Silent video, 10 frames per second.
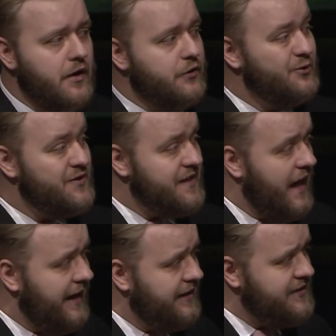
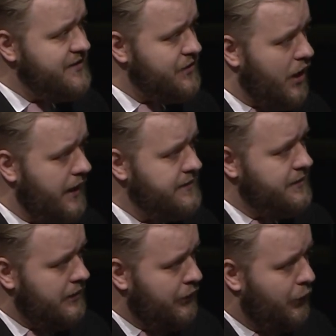Uzziah sought
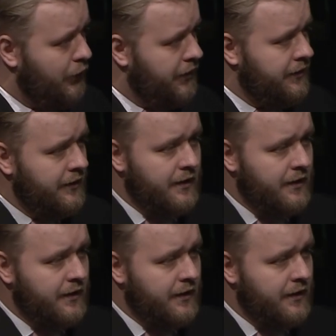the Lord,